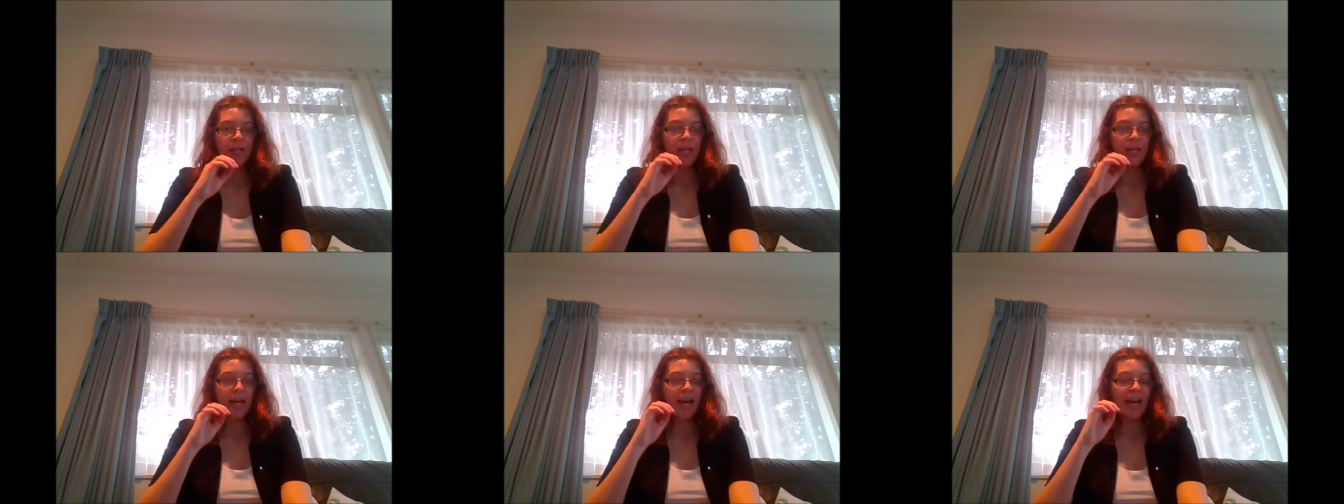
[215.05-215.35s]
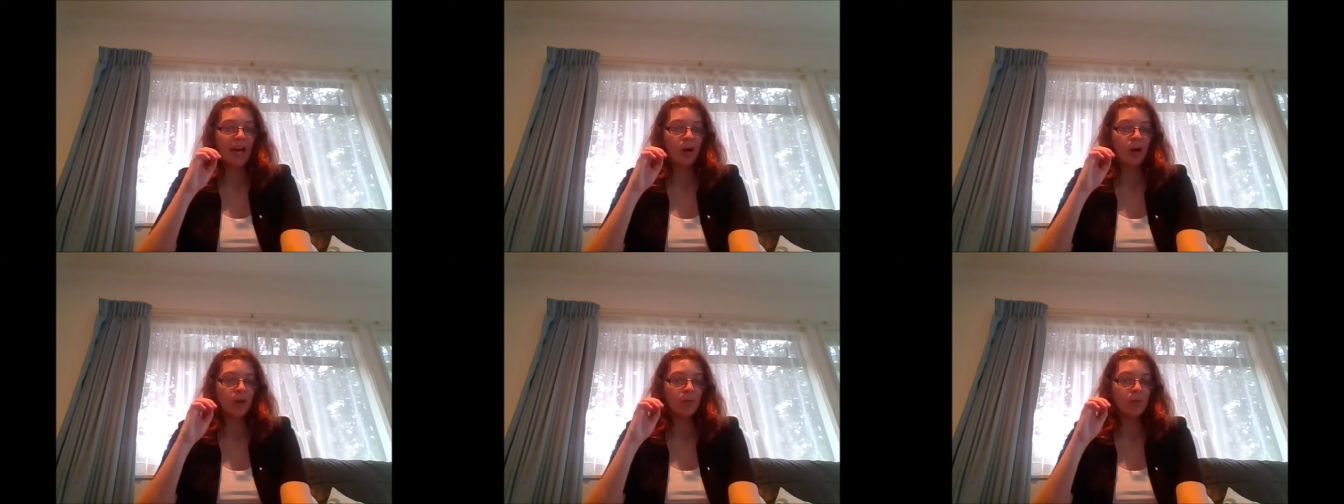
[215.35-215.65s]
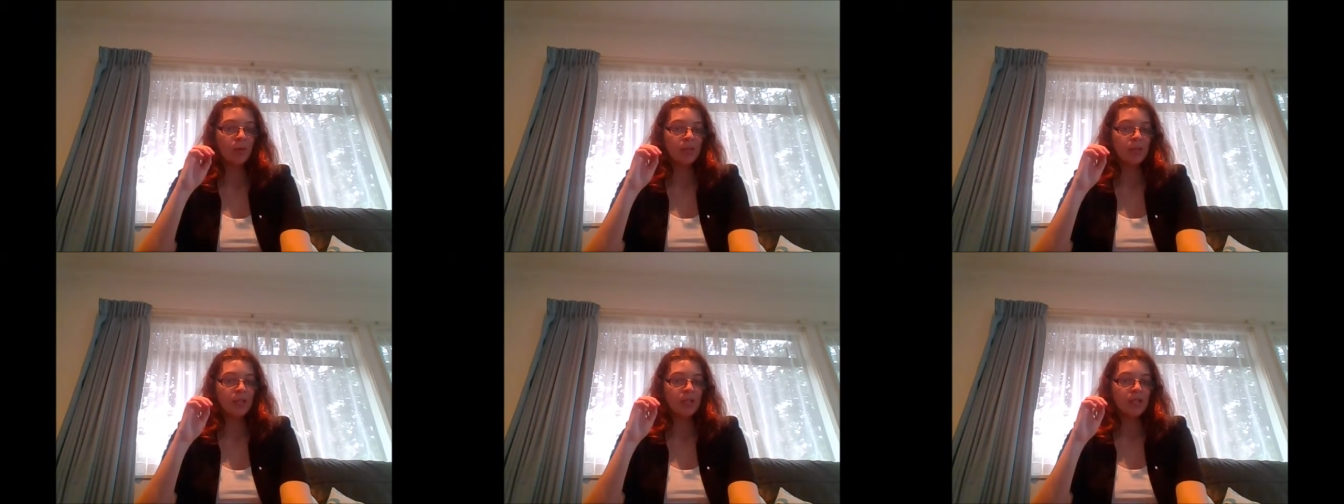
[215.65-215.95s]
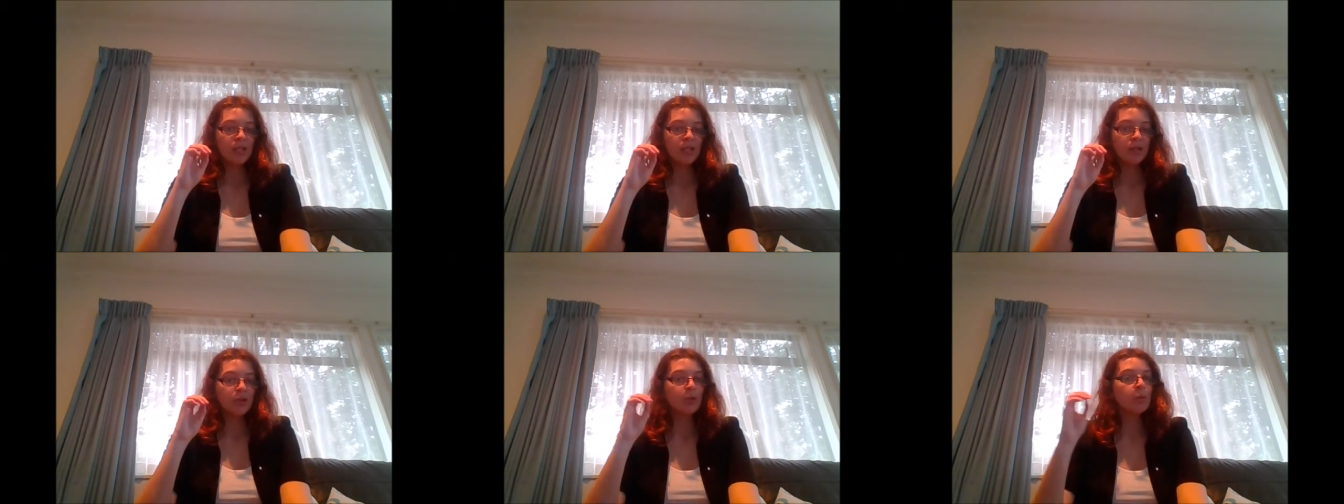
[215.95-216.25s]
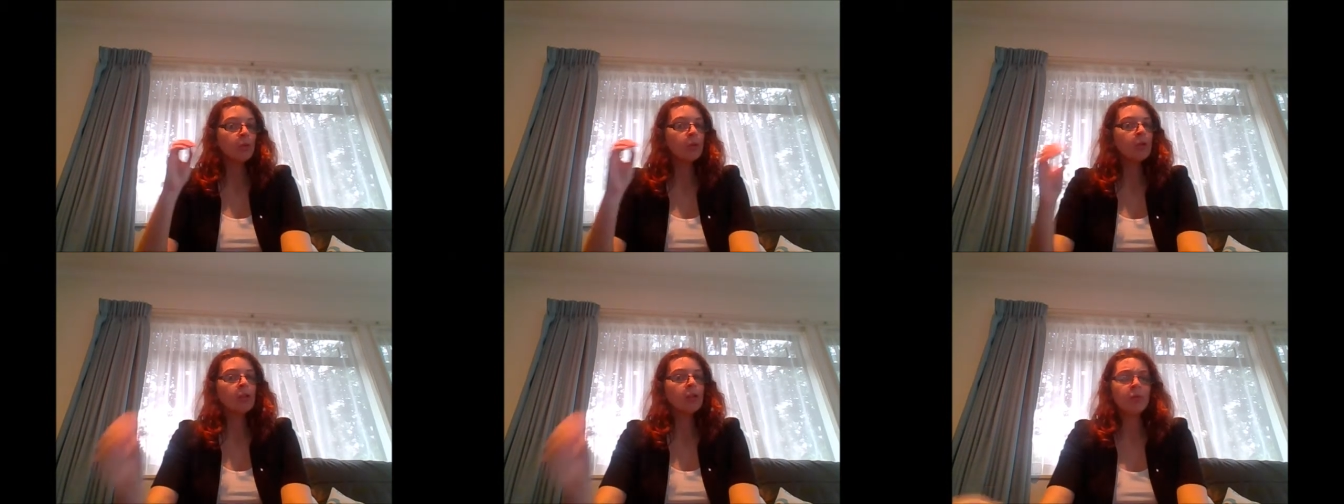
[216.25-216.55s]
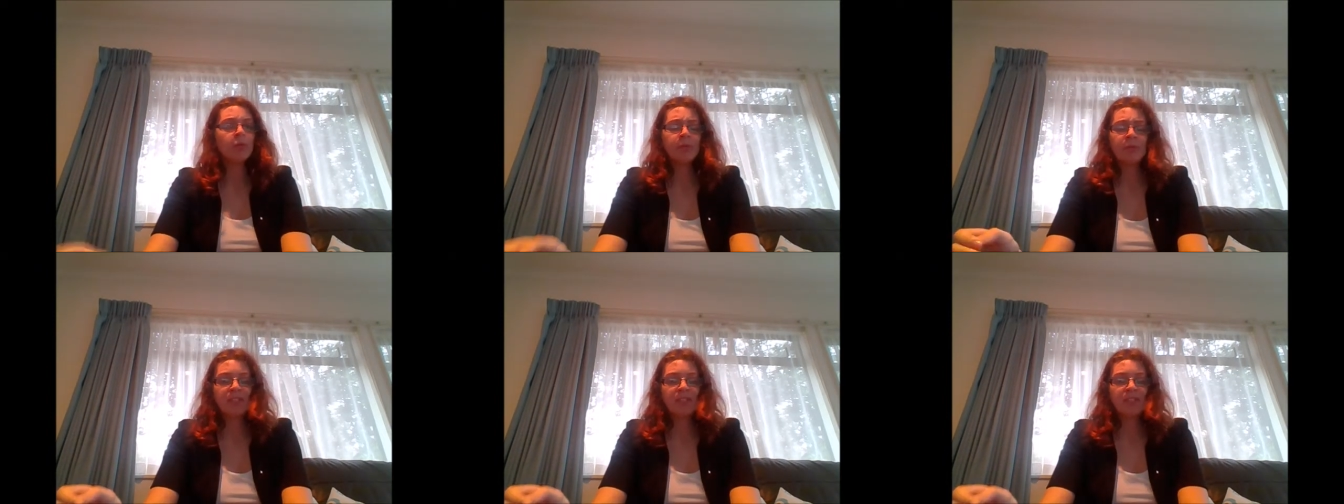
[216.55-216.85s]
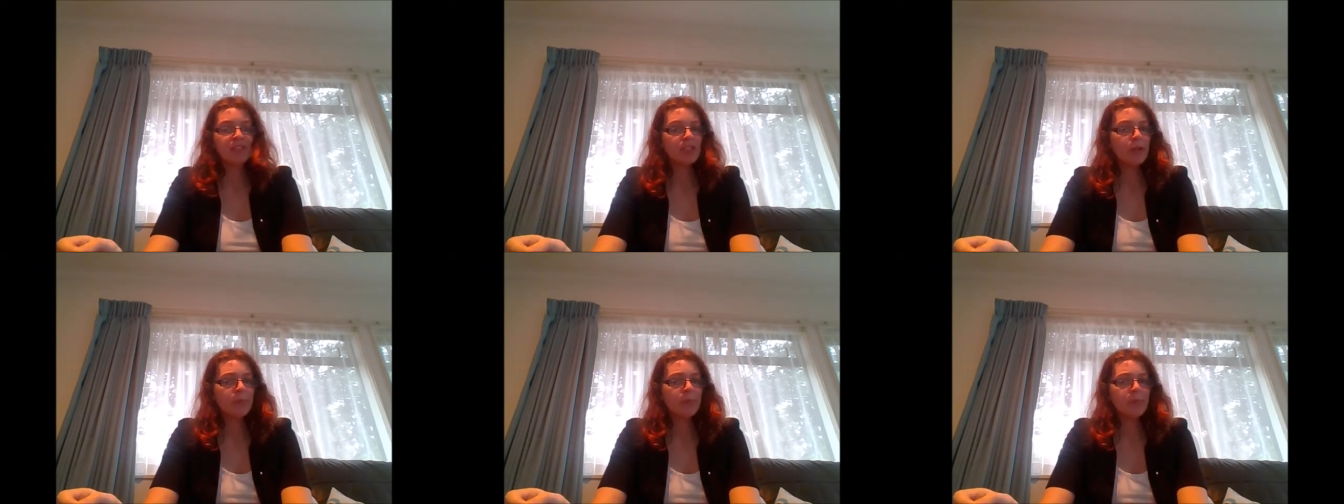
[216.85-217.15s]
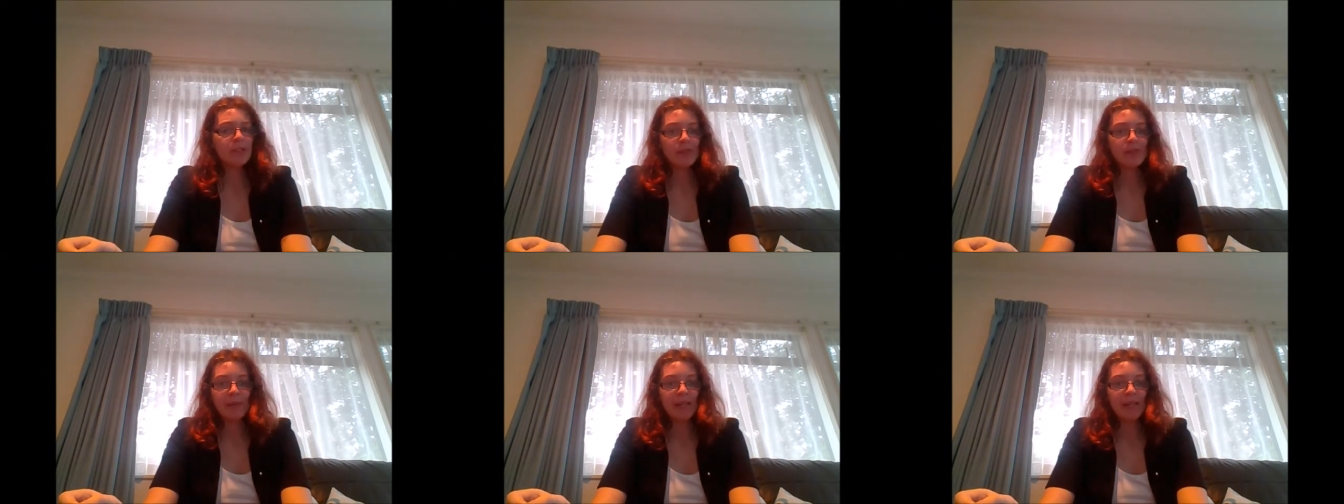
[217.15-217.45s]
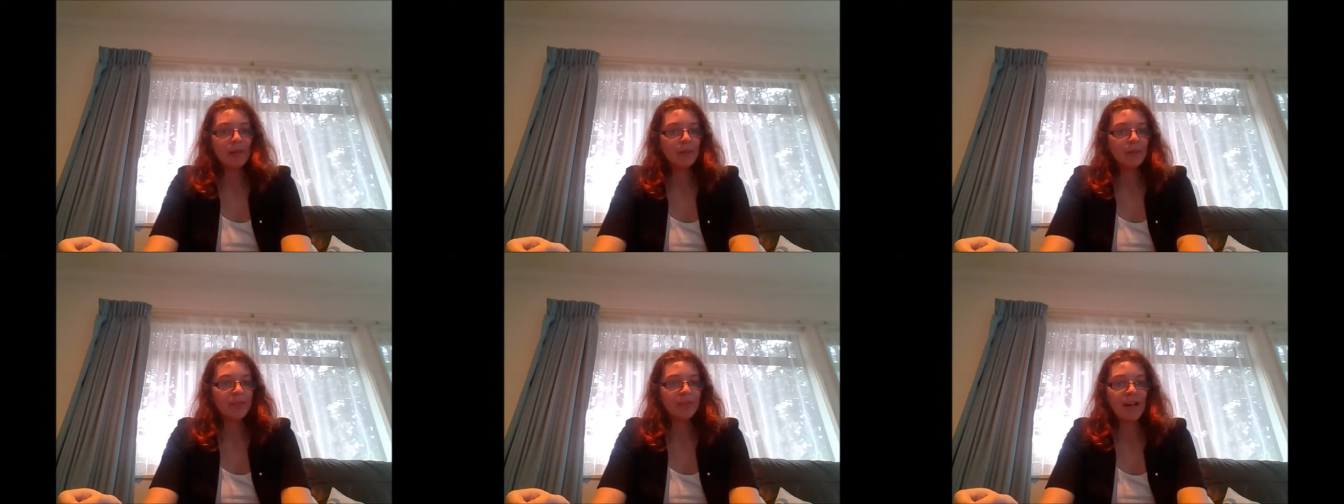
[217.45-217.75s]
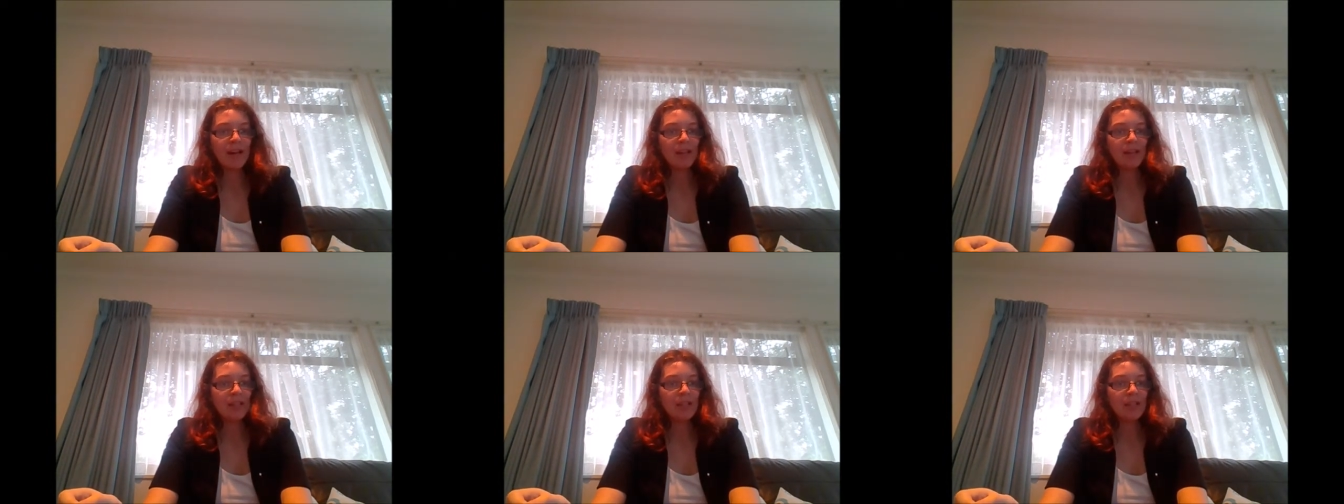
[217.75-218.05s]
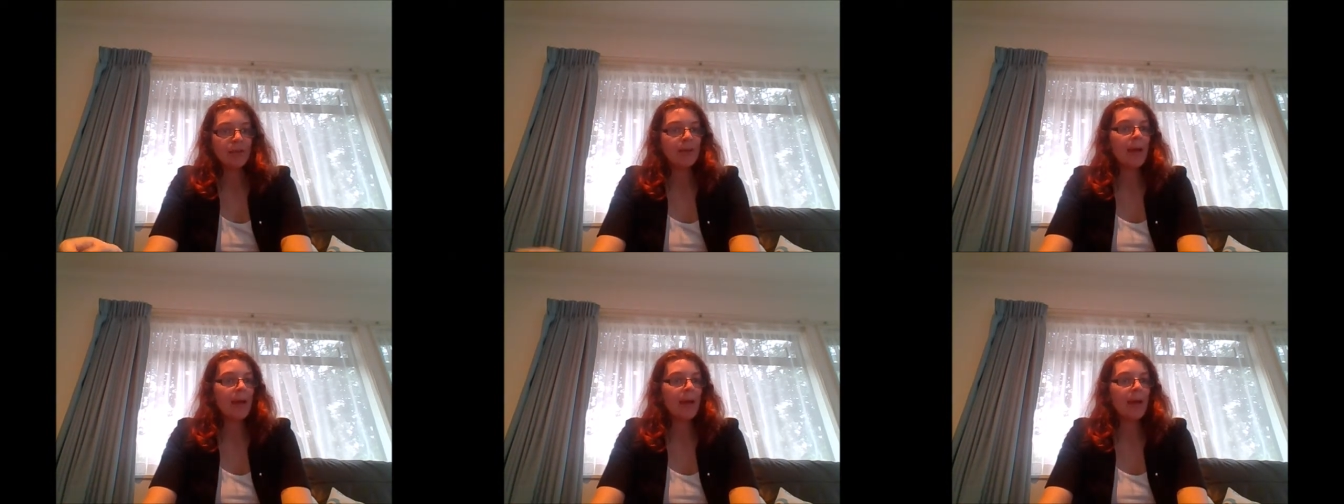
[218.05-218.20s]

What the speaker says: how the world would be so much better without you,